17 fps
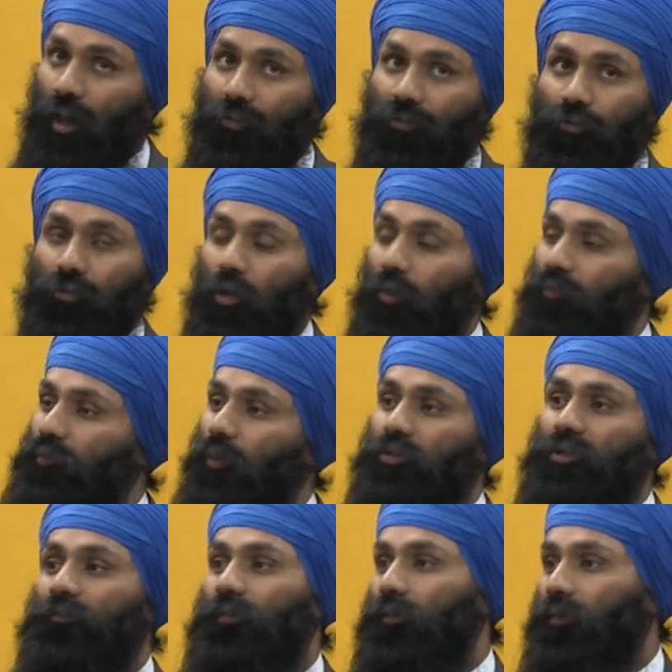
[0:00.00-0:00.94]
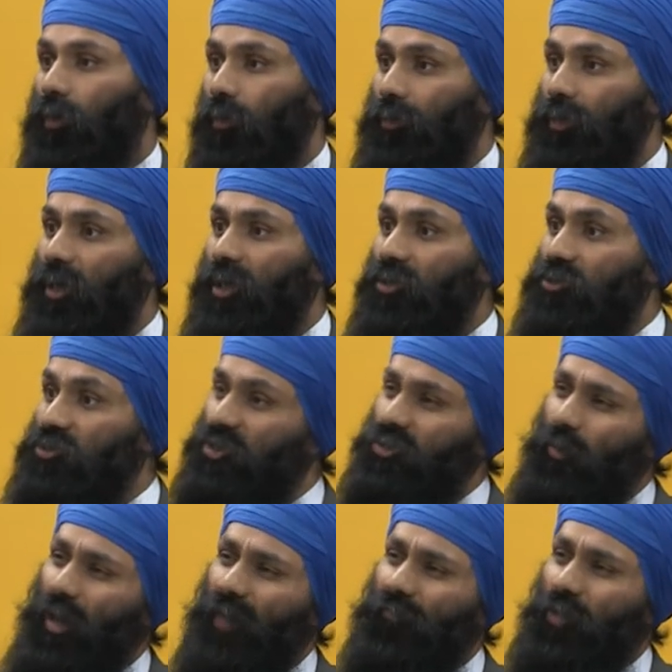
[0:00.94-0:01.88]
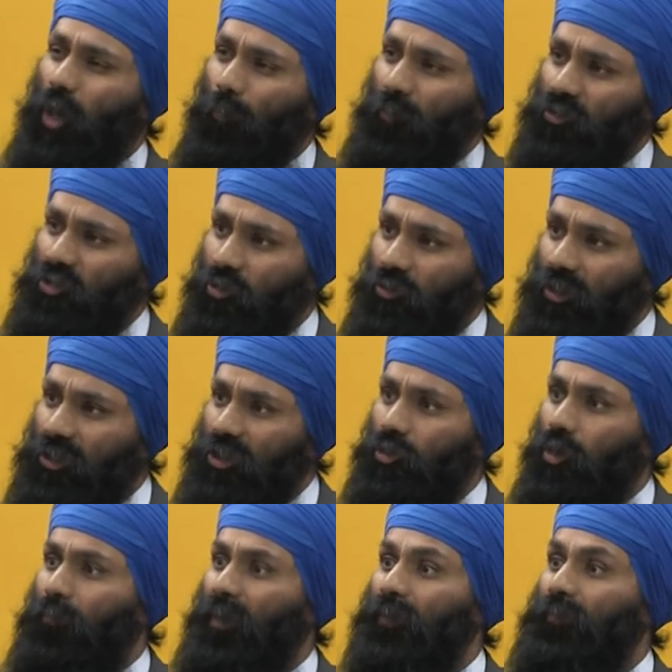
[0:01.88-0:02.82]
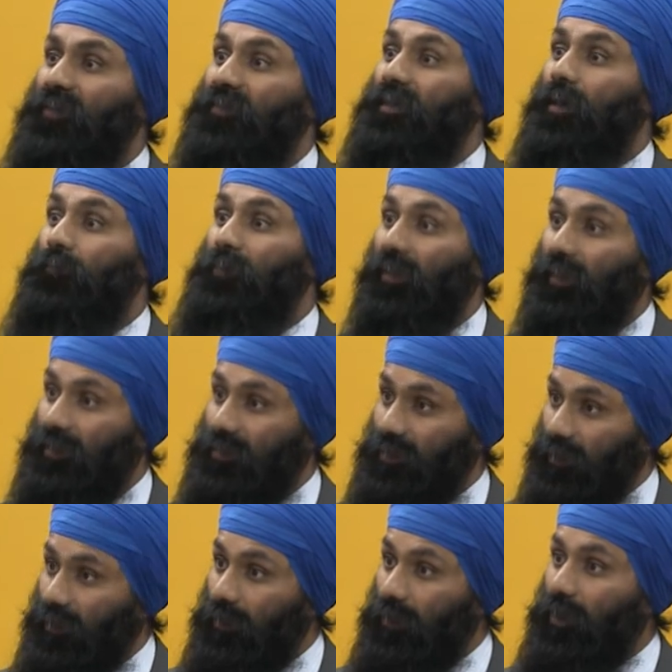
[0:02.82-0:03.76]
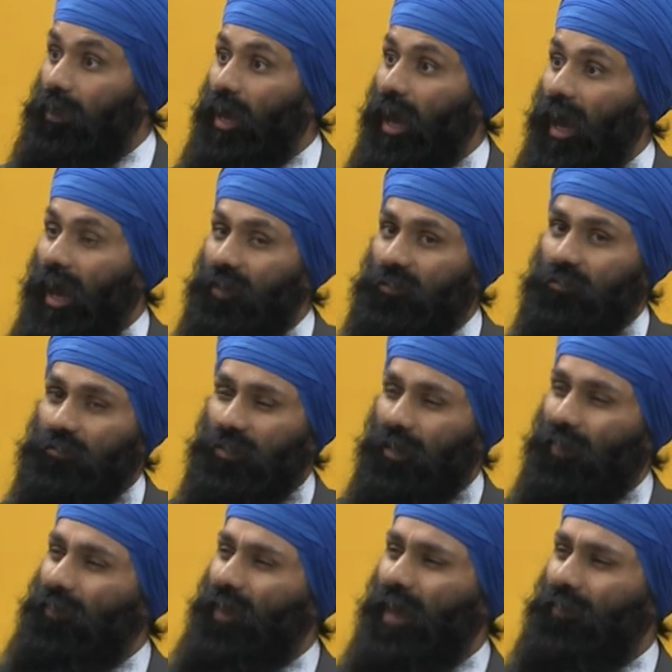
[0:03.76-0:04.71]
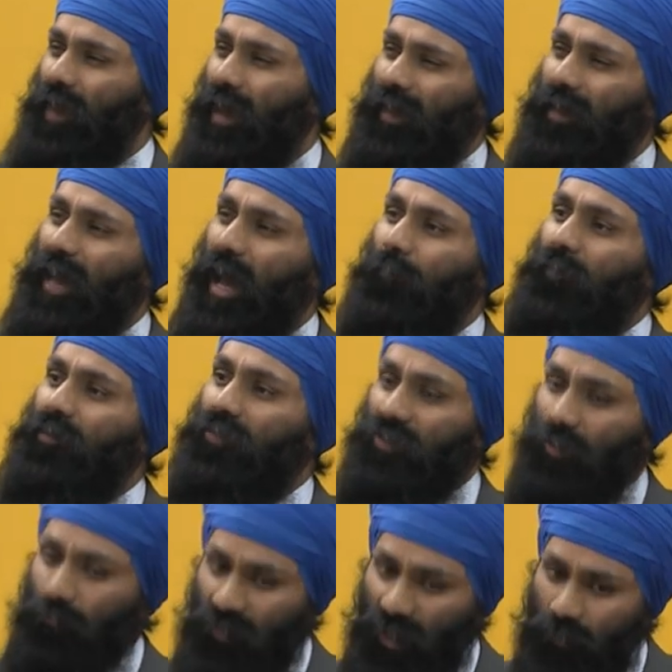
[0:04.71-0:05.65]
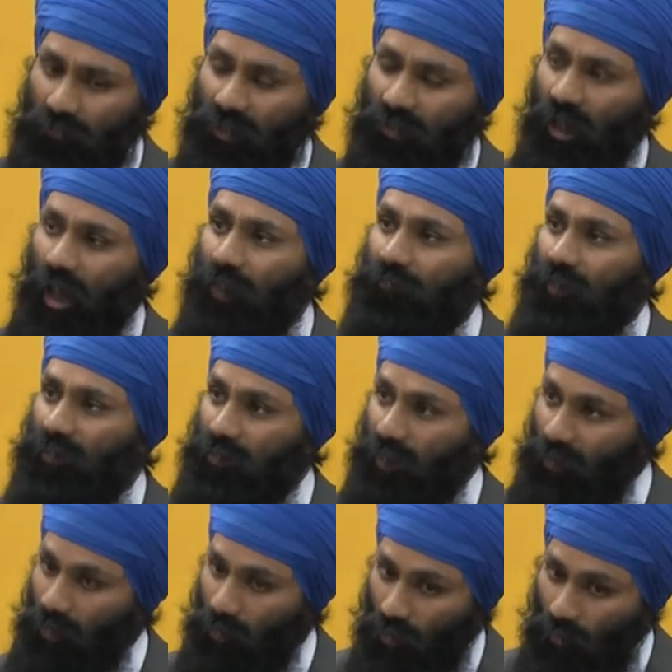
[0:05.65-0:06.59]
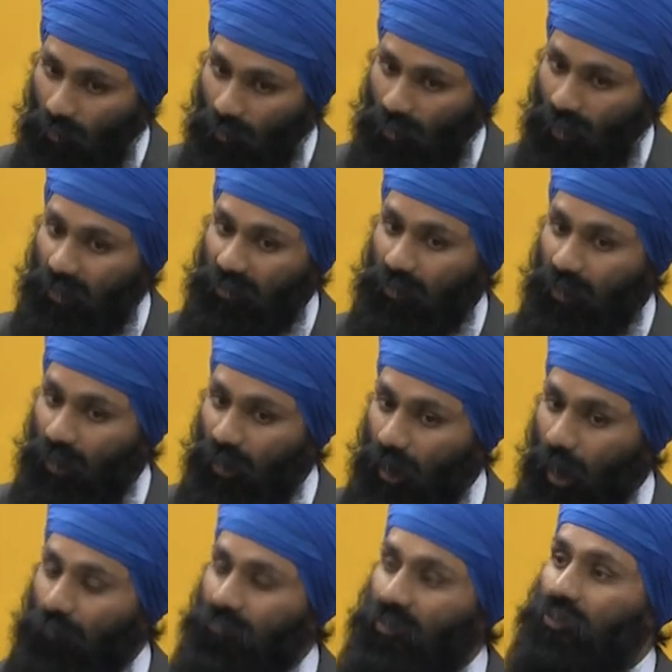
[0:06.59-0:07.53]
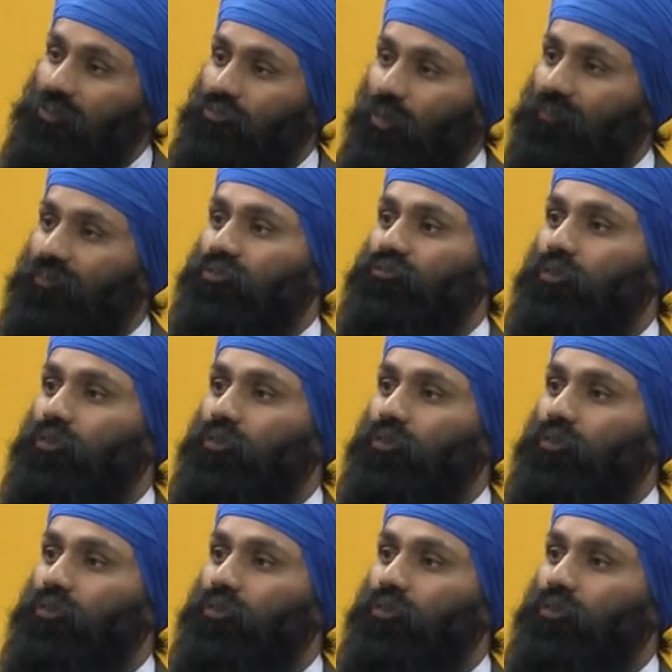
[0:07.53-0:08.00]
through no fault of their own, just don't have the opportunity or maybe the ability. And so that can happen sometimes in life, and it comes in troughs and